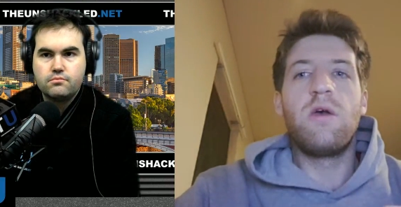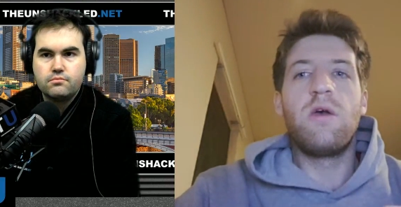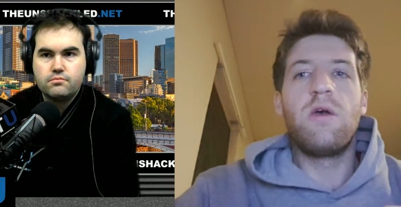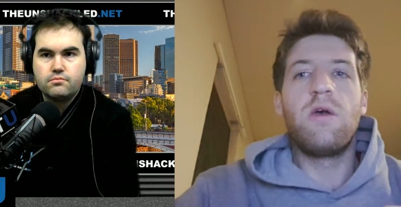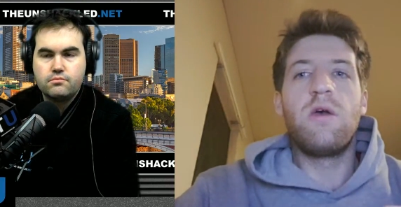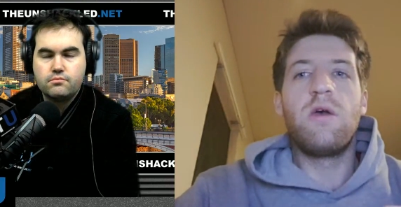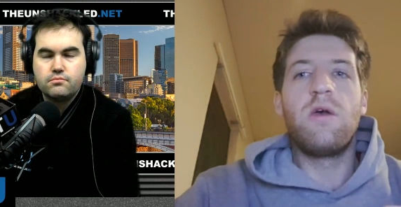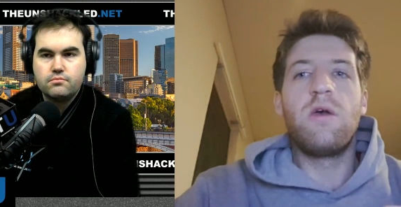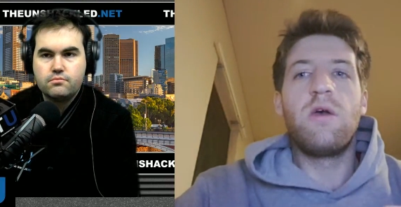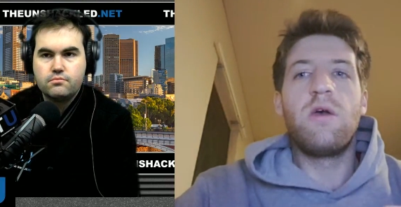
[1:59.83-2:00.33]

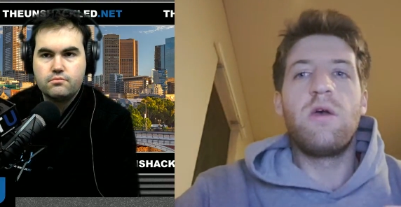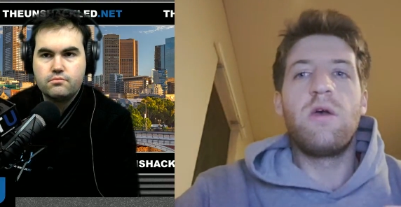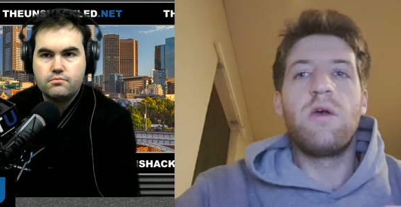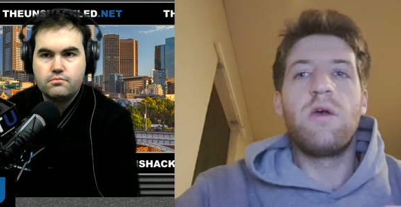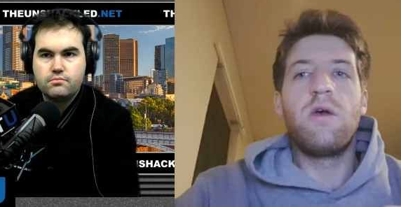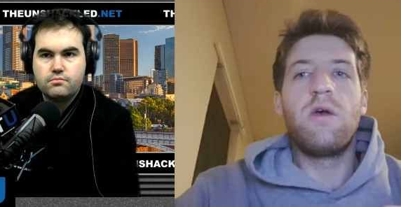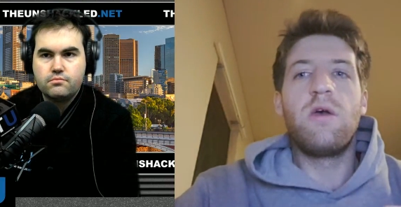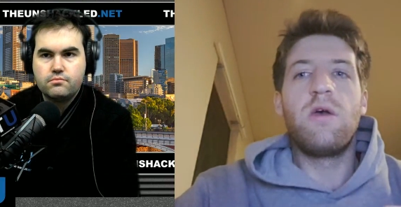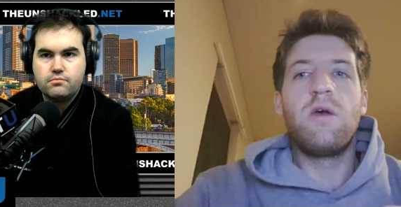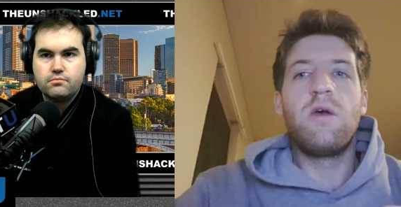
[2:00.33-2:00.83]
Speaker 1: because
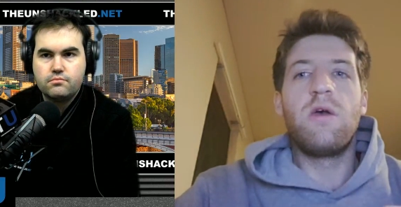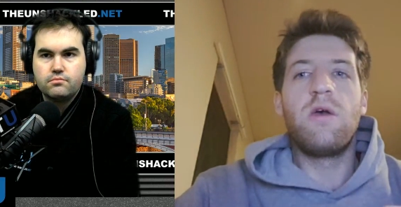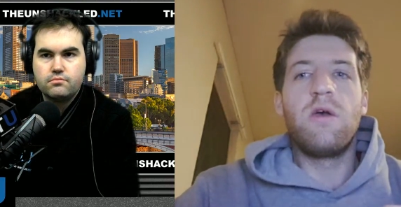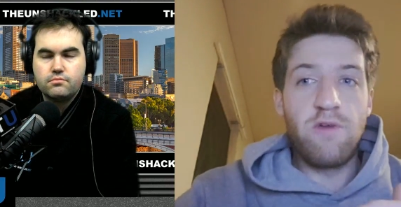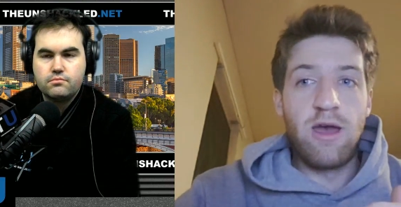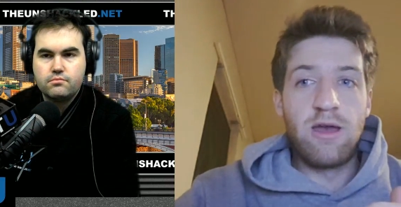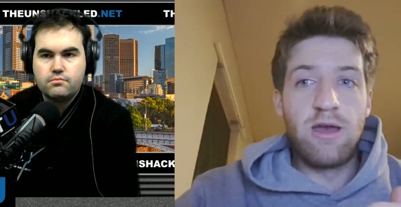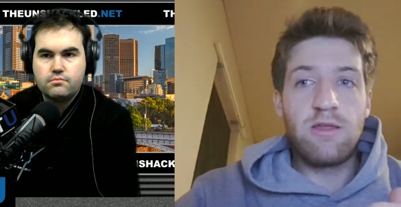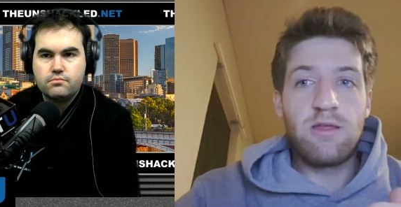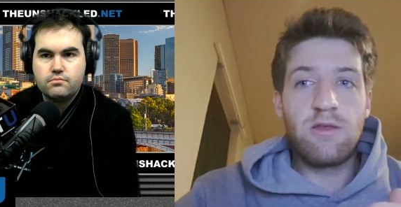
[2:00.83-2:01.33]
interest
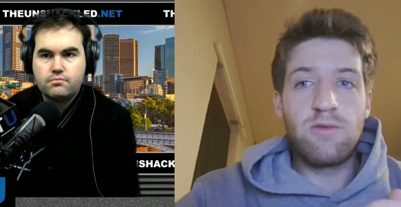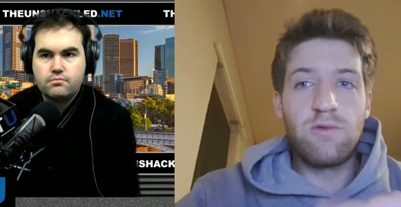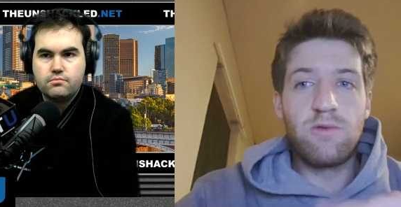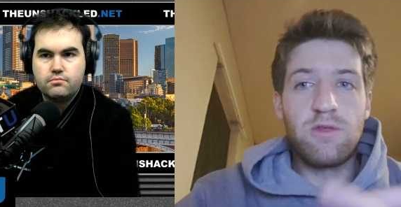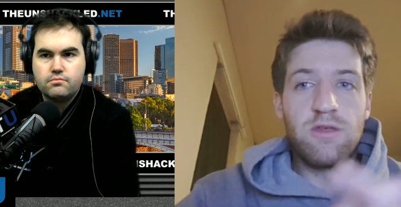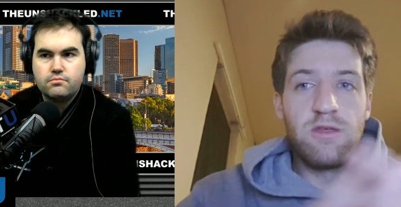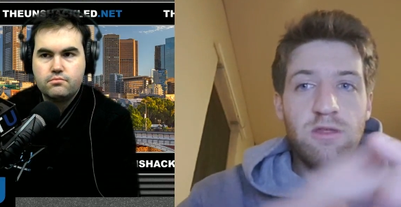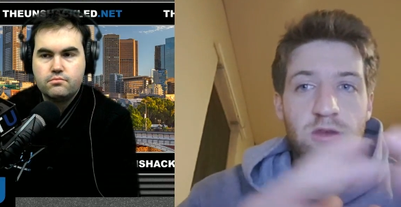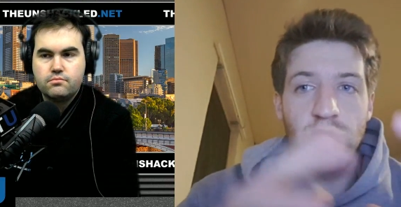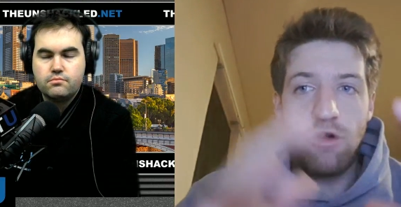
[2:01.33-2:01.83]
rates,
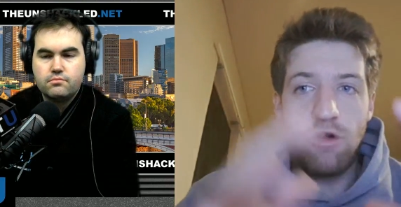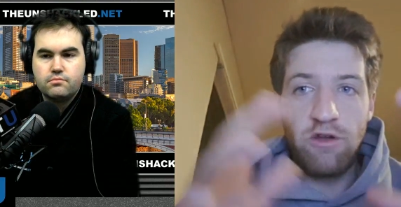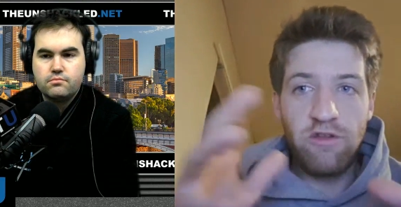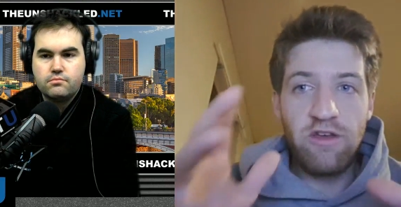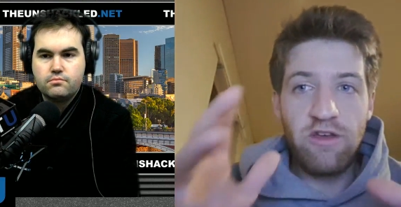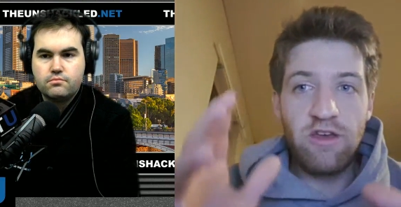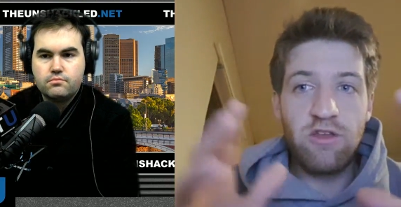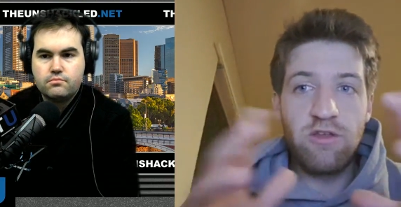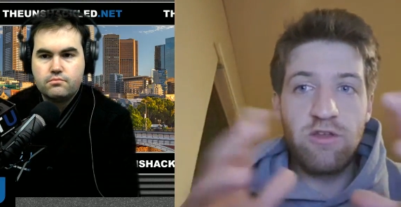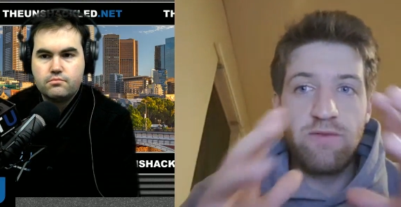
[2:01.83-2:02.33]
within the
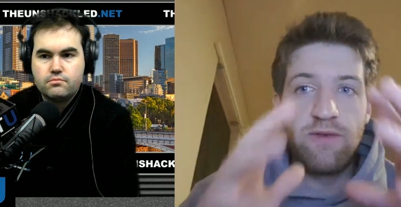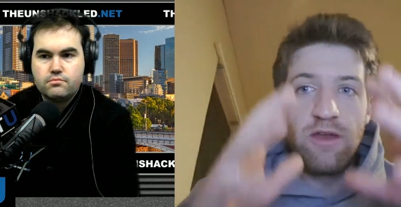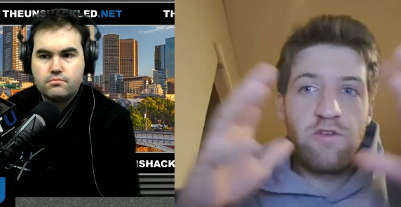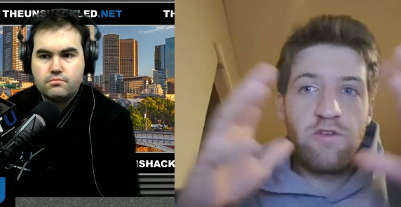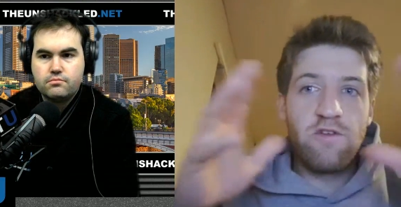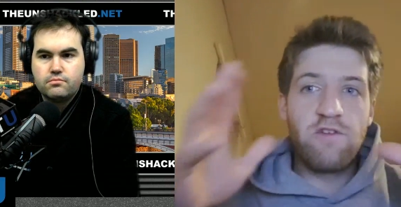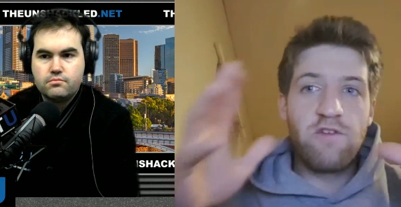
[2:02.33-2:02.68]
context of interest